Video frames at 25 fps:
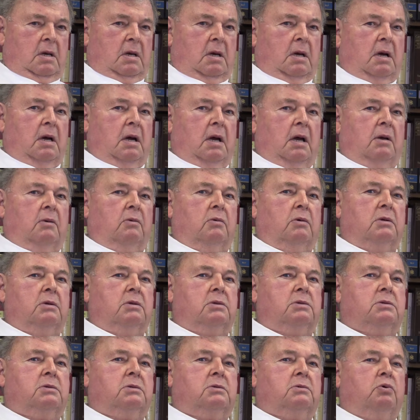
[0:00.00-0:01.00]
I
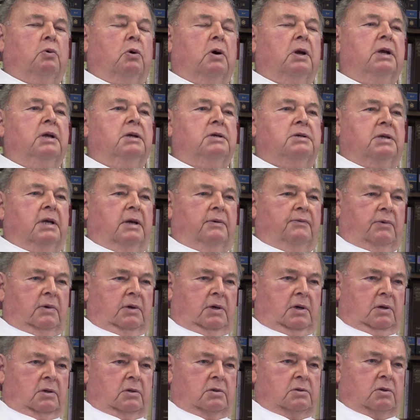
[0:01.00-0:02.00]
was 27
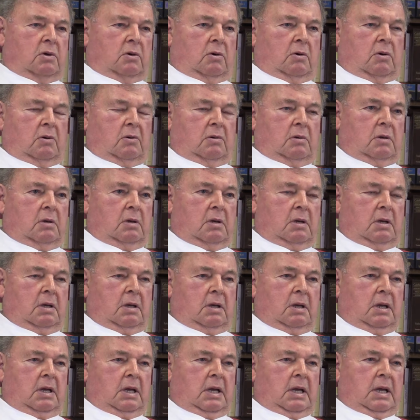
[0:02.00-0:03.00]
years old.
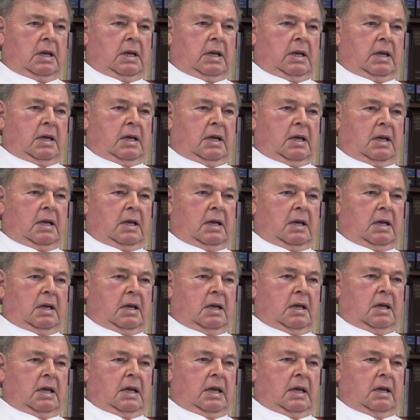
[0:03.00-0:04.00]

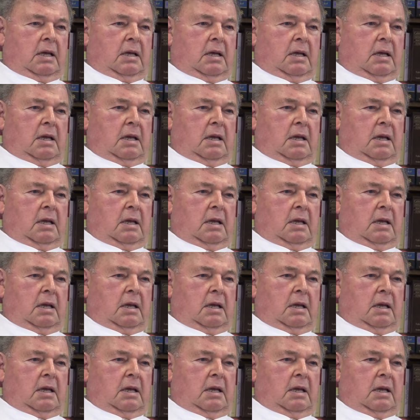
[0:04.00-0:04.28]
Uh-huh. Eh.